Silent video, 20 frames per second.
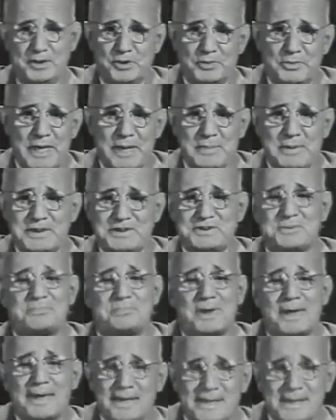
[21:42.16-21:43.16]
And you may
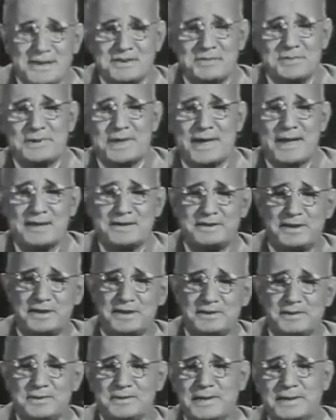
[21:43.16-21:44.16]
be surprised when I
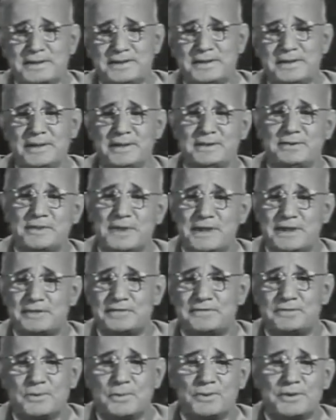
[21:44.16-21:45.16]
tell you that the
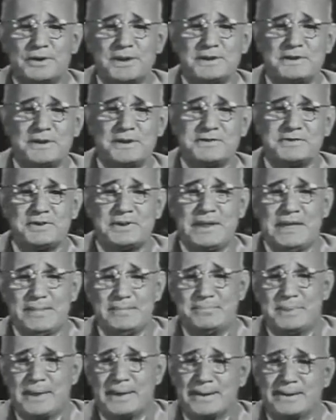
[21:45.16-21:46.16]
great Ford
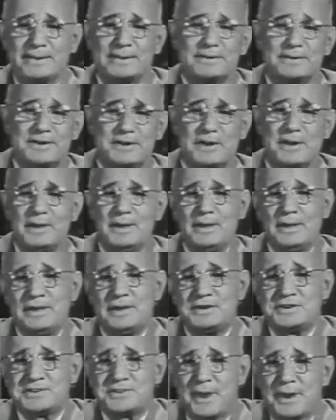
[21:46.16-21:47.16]
industrial empire
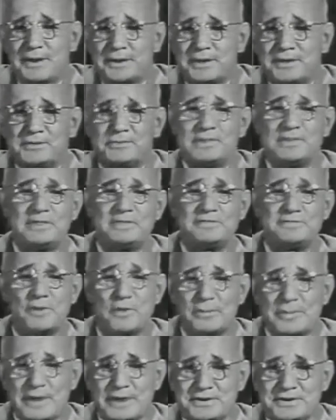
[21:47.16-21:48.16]
started with
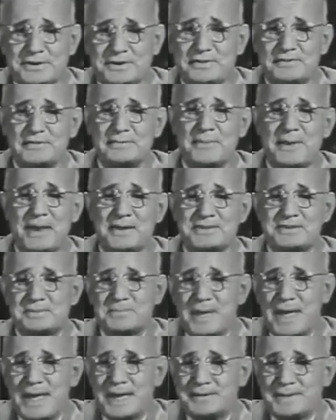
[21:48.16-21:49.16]
the formation of a
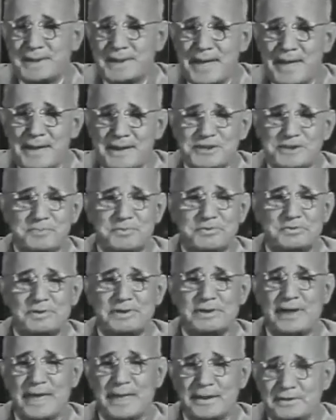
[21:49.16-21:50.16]
mastermind alliance
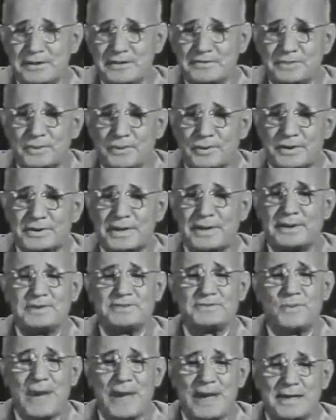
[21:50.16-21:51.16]
between Henry Ford
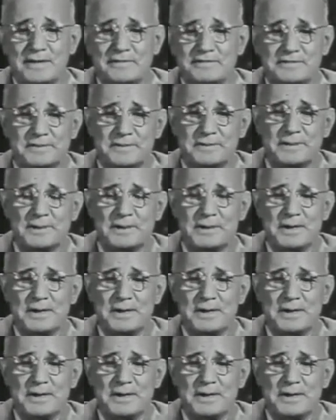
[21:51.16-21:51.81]
and his wife.